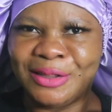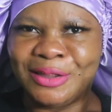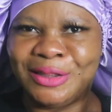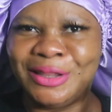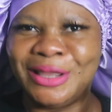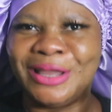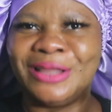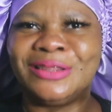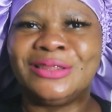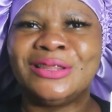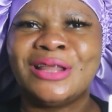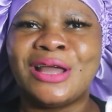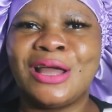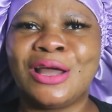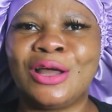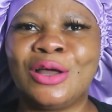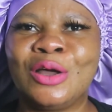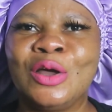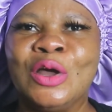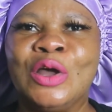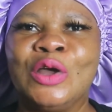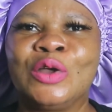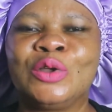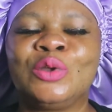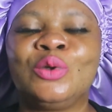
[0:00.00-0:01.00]
then now
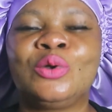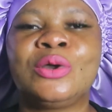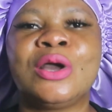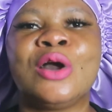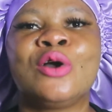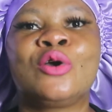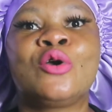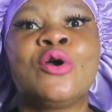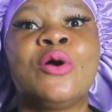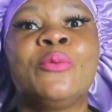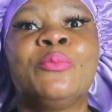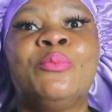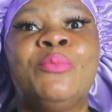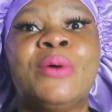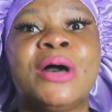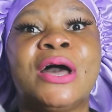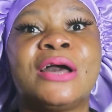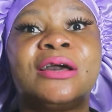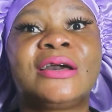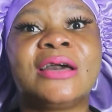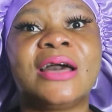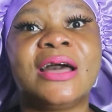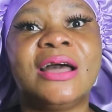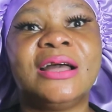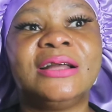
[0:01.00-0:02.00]
you can come
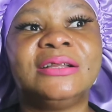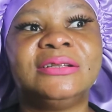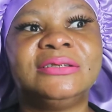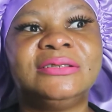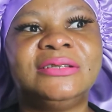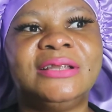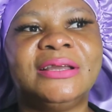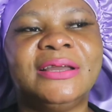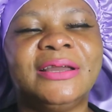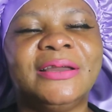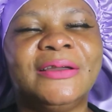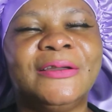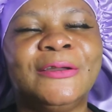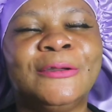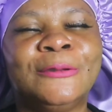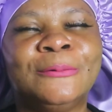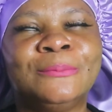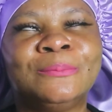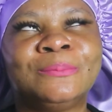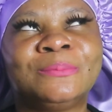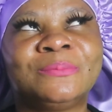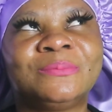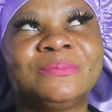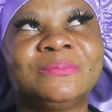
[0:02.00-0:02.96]
back and